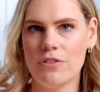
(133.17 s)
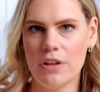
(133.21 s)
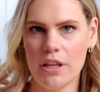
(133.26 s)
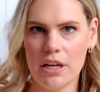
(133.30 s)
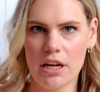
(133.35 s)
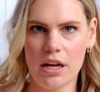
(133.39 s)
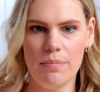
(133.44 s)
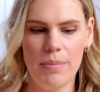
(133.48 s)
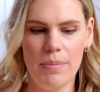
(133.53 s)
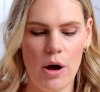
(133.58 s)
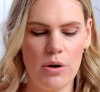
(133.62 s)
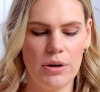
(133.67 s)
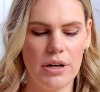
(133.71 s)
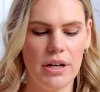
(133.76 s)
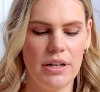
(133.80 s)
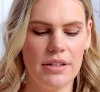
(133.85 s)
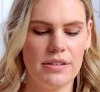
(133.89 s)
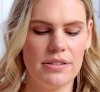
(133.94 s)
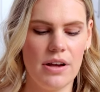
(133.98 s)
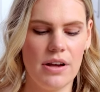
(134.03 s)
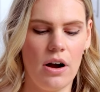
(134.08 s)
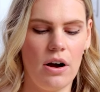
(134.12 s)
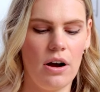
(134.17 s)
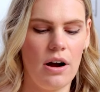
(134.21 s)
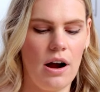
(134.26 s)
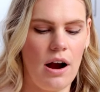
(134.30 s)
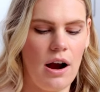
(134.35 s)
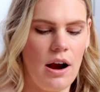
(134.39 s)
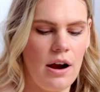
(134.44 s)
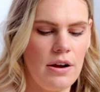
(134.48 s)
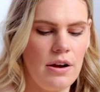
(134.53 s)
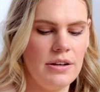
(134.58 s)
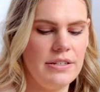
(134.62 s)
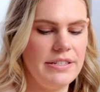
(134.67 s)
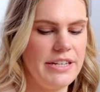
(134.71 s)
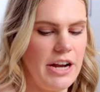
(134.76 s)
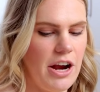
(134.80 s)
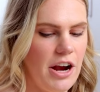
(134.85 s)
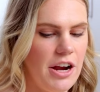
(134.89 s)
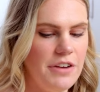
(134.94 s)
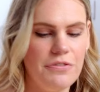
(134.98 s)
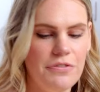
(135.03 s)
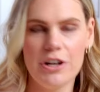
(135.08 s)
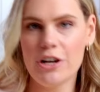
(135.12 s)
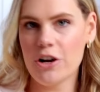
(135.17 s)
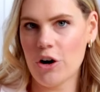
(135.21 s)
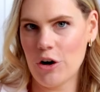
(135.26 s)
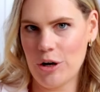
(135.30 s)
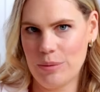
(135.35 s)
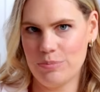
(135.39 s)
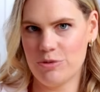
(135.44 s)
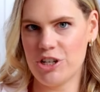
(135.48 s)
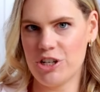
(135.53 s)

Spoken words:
filling components are dairy-free cream